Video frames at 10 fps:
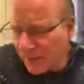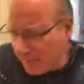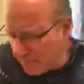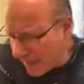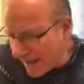
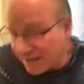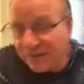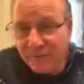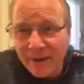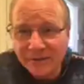
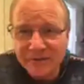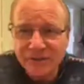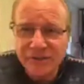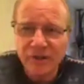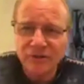massive amounts of
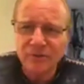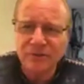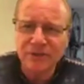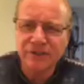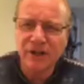shows,
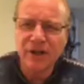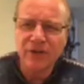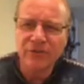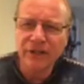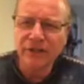which is
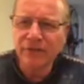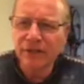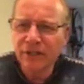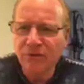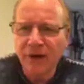
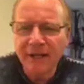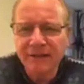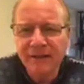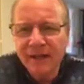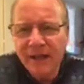really great.